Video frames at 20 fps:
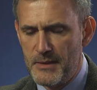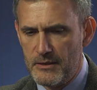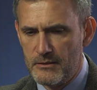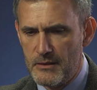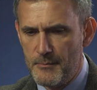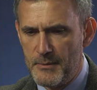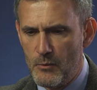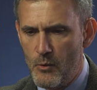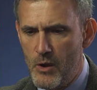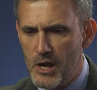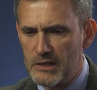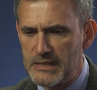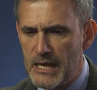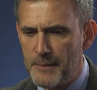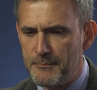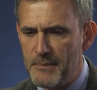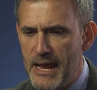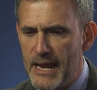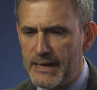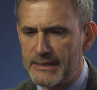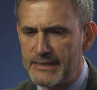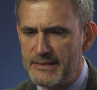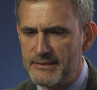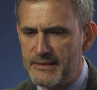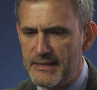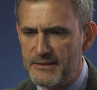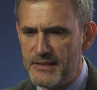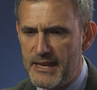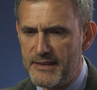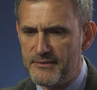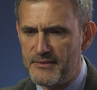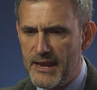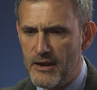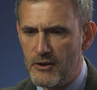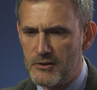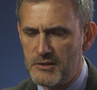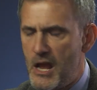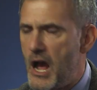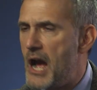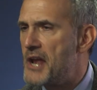me let me walk that back. They, they, they
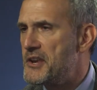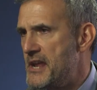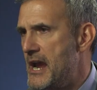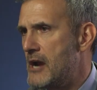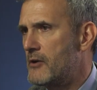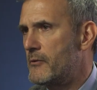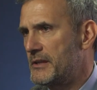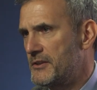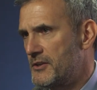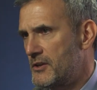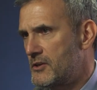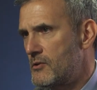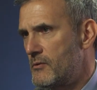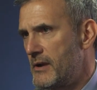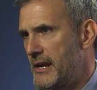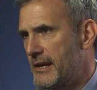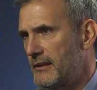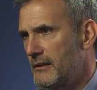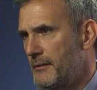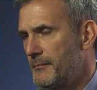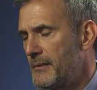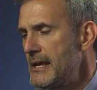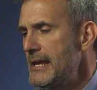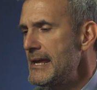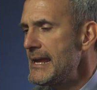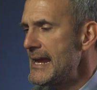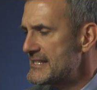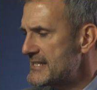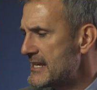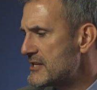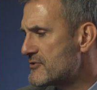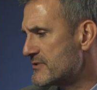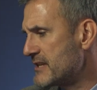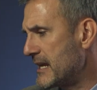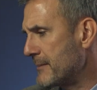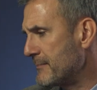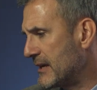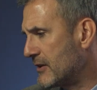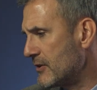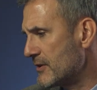are not narrowing the curriculum. It's
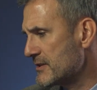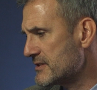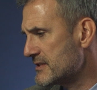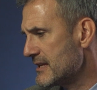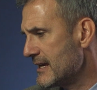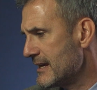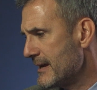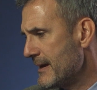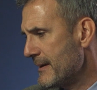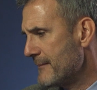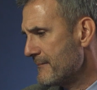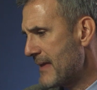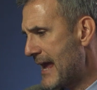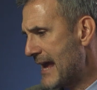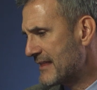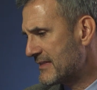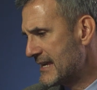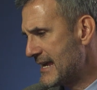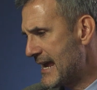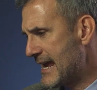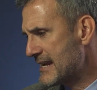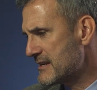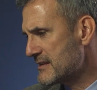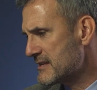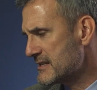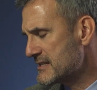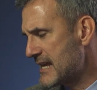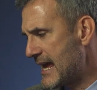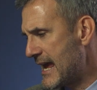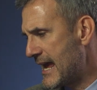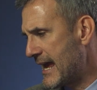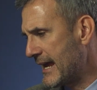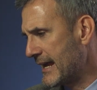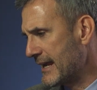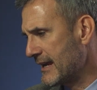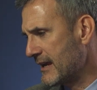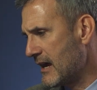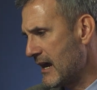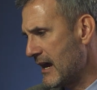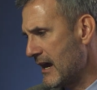interesting because at the end of the
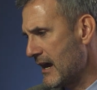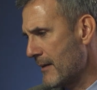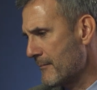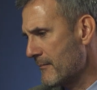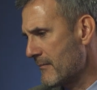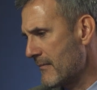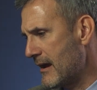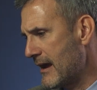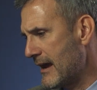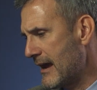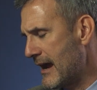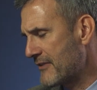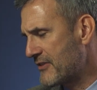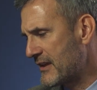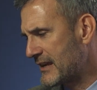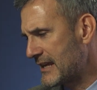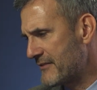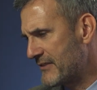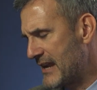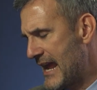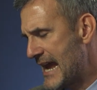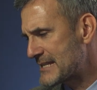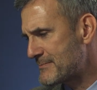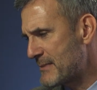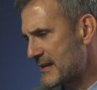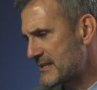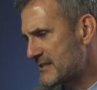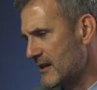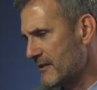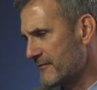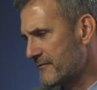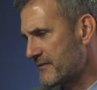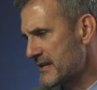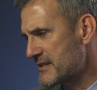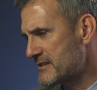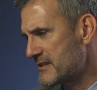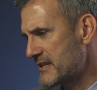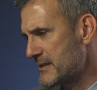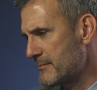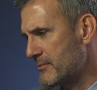day, um, I, I, think I even asked myself
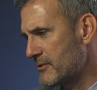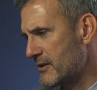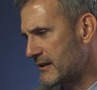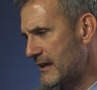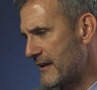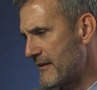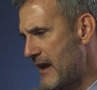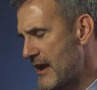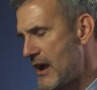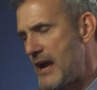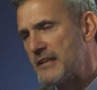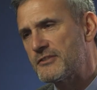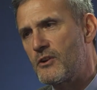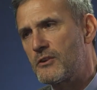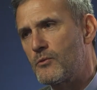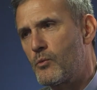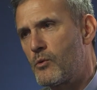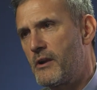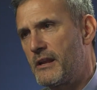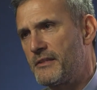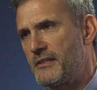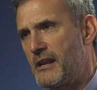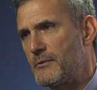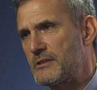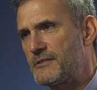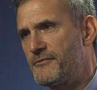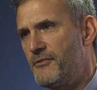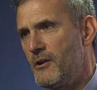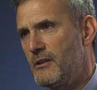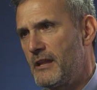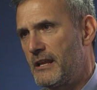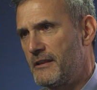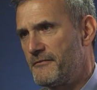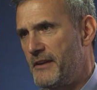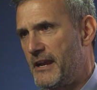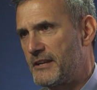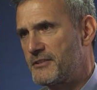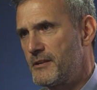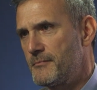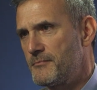this in the book. I, I, started worrying that I was falling
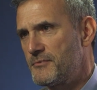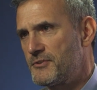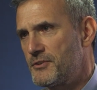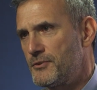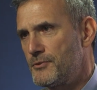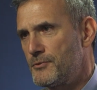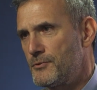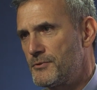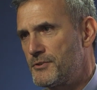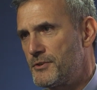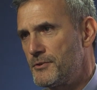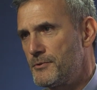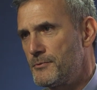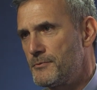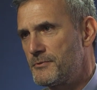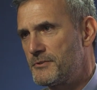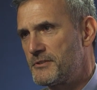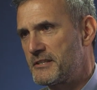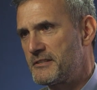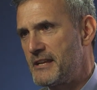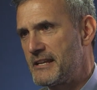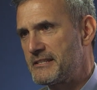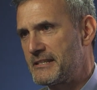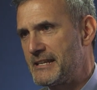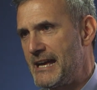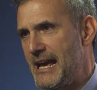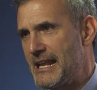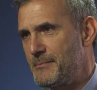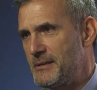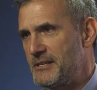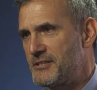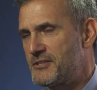victim to to Success Academy